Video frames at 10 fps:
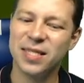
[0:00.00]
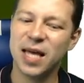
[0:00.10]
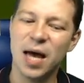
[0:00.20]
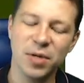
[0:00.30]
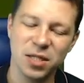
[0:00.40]

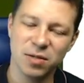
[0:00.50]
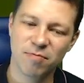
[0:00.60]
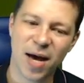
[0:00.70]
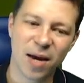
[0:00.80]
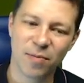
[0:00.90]
diamonds
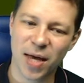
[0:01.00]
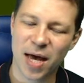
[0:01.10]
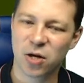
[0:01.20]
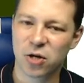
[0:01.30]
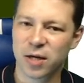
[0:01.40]
might be
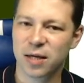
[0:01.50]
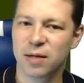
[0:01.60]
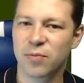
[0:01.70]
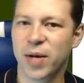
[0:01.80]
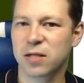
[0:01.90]
actually
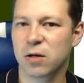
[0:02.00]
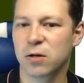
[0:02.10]
the best